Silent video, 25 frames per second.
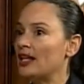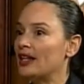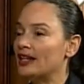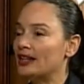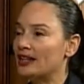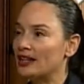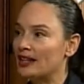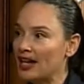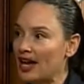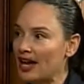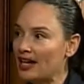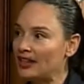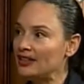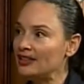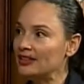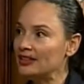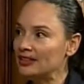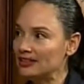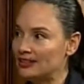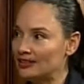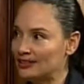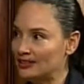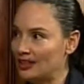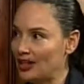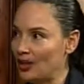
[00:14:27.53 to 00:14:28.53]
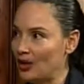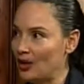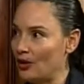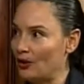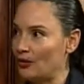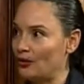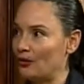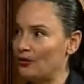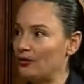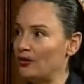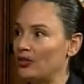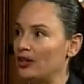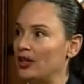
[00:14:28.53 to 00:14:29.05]
That in
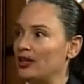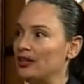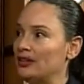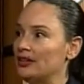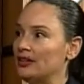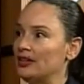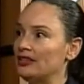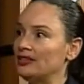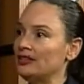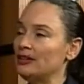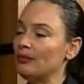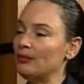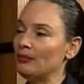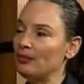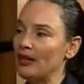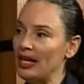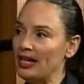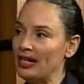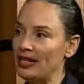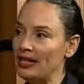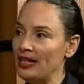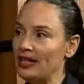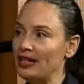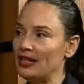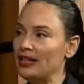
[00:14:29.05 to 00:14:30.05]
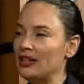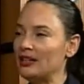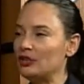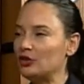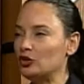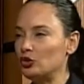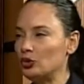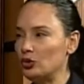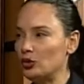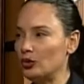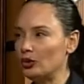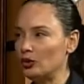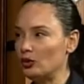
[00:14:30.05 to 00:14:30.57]
itself doesn't make it a
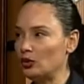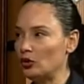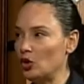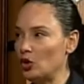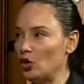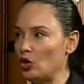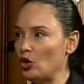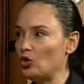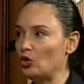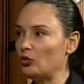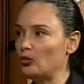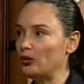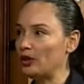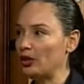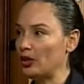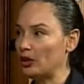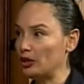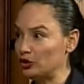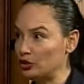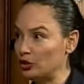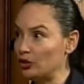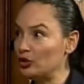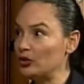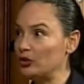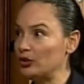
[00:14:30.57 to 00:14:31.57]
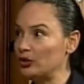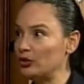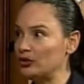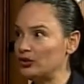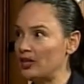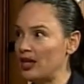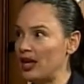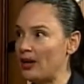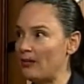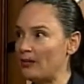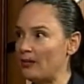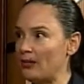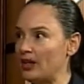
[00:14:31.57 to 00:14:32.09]
student loan because you use
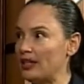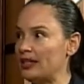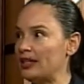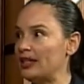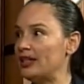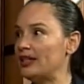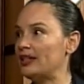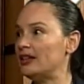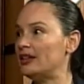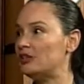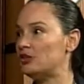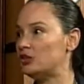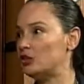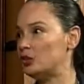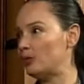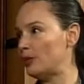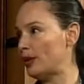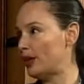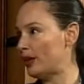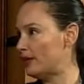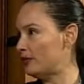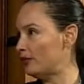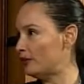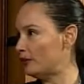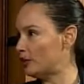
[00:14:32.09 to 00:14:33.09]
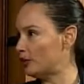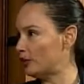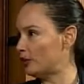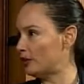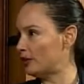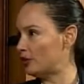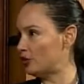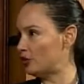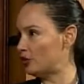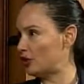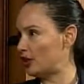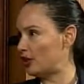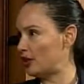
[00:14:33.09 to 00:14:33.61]
that money to pay for your
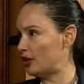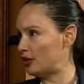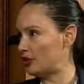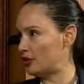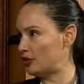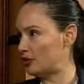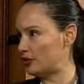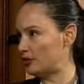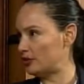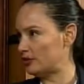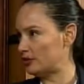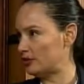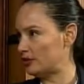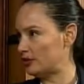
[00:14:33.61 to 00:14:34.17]
education.